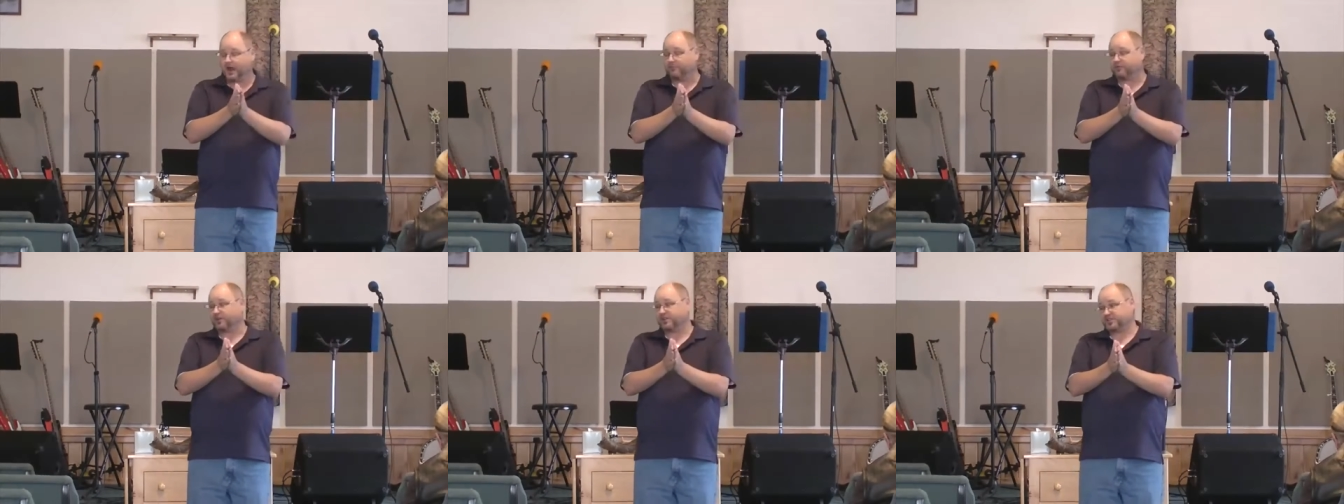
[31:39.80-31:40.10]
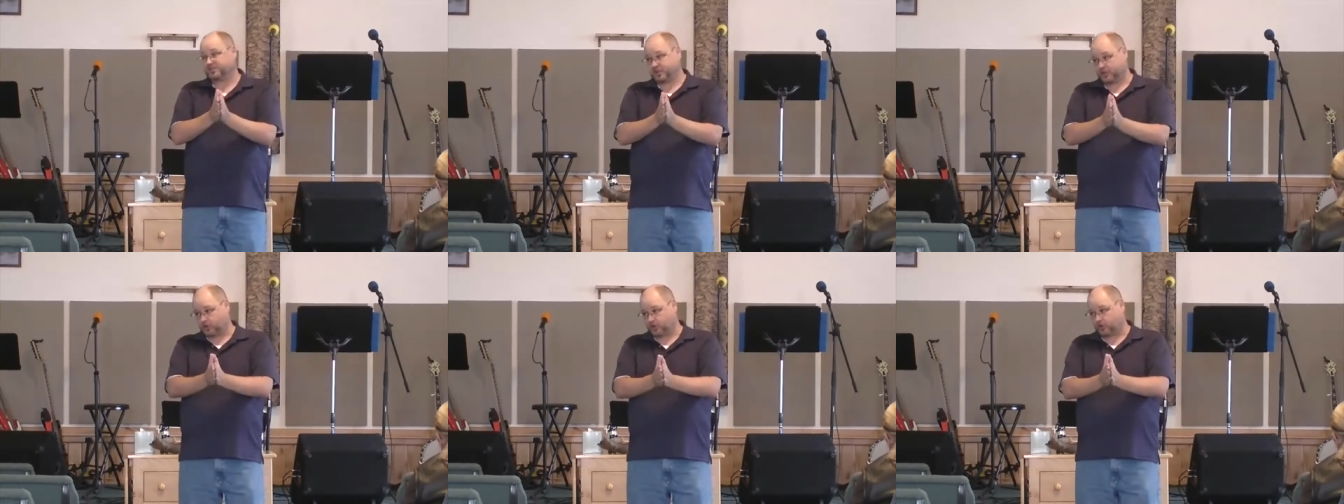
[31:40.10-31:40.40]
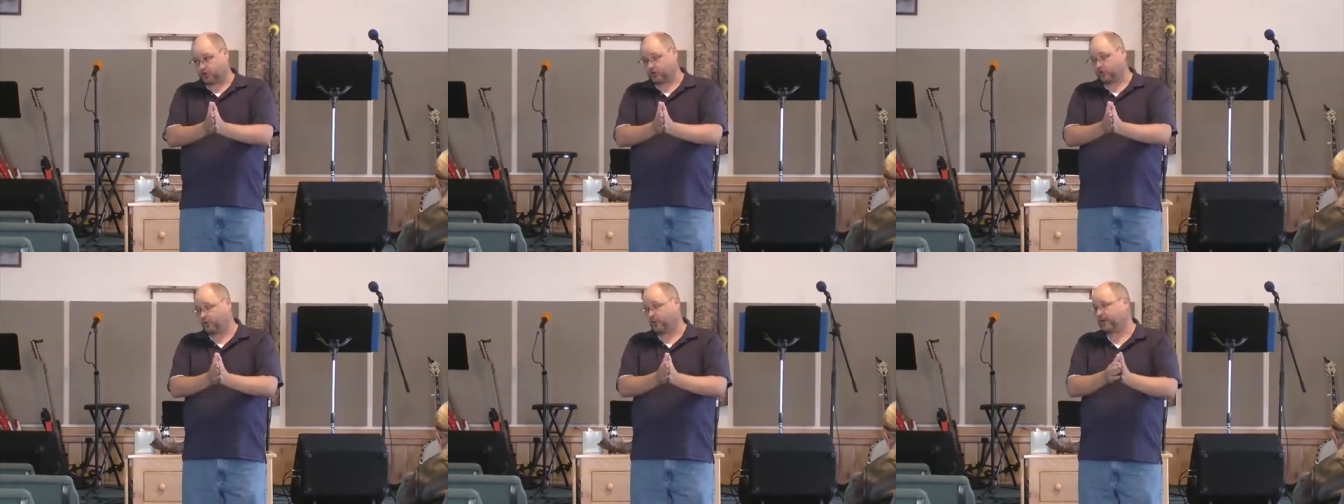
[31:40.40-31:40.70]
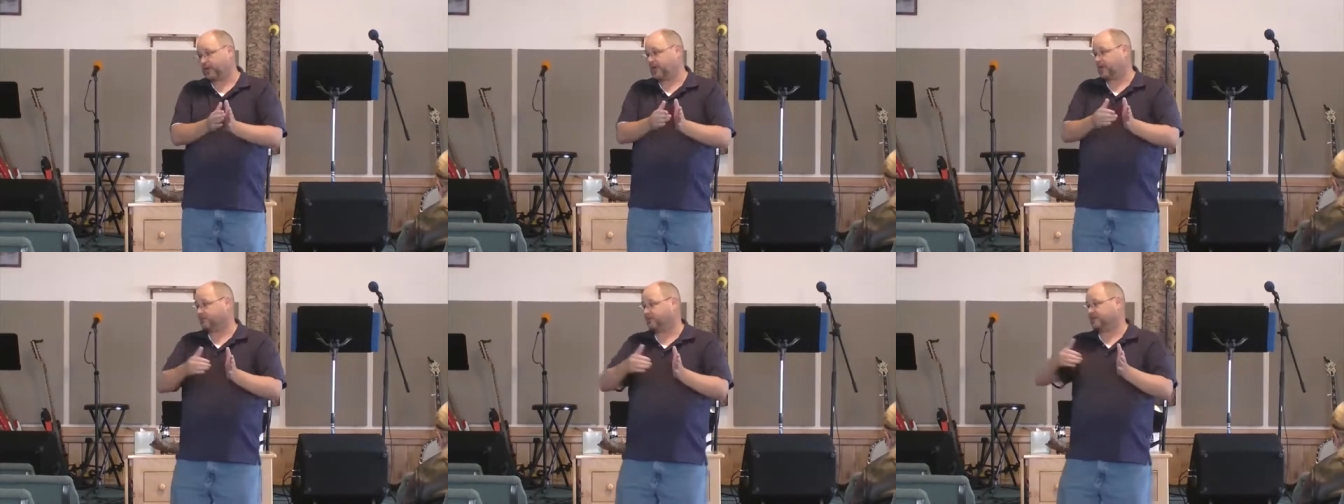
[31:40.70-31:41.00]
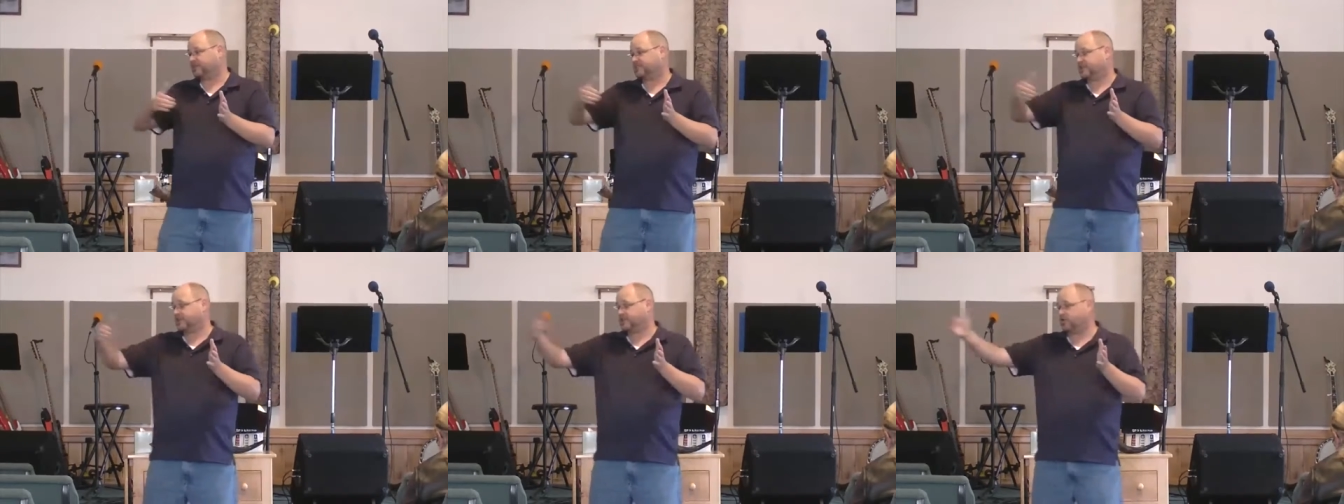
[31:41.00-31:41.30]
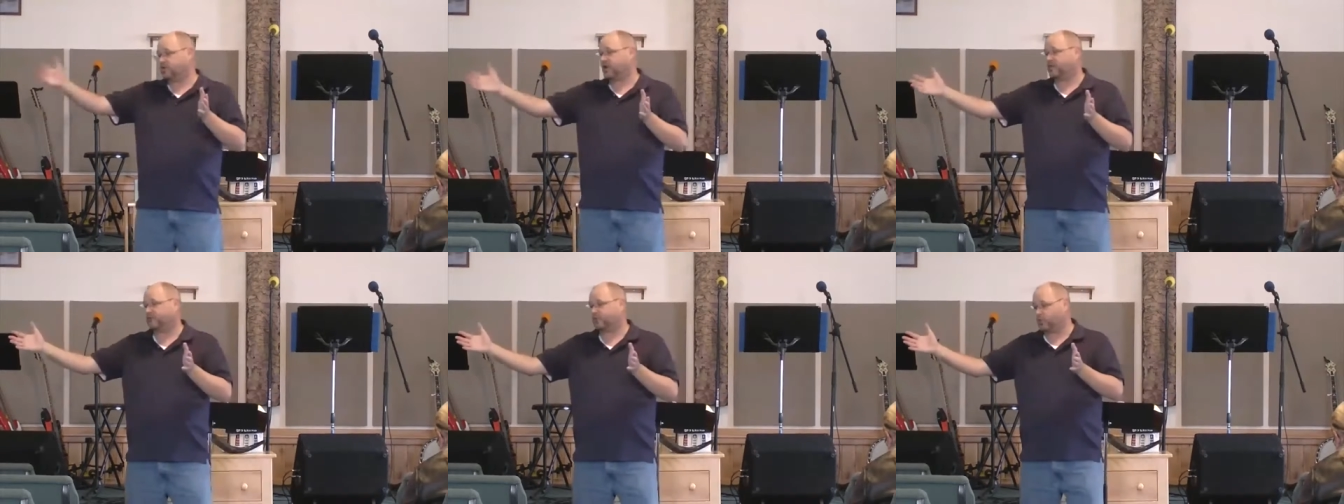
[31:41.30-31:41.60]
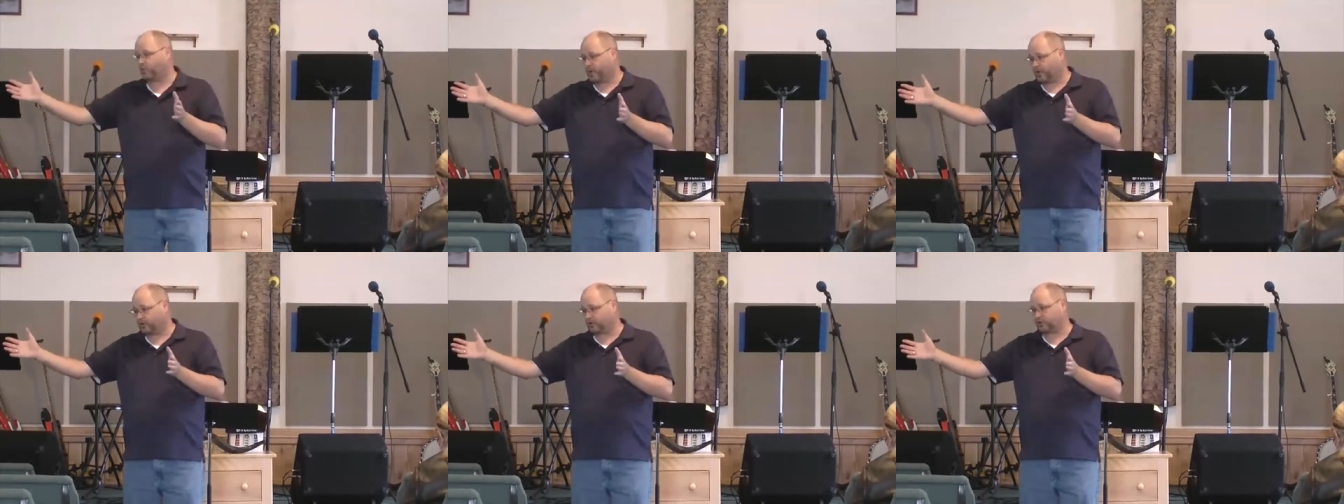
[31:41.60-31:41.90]
every sin you're doing, every sin you ever
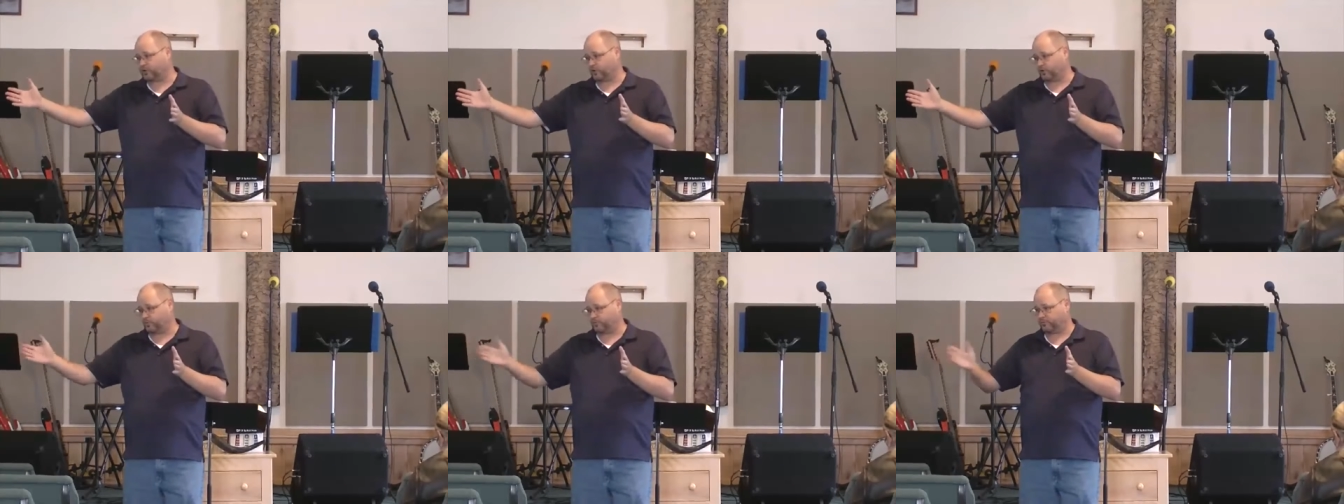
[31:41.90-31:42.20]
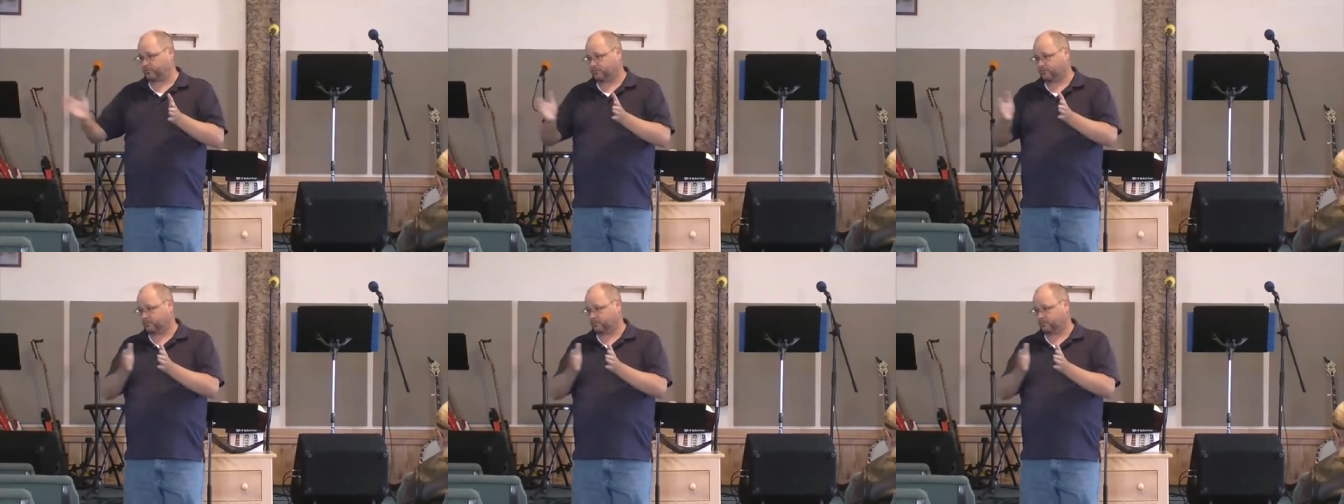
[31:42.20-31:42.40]
will do.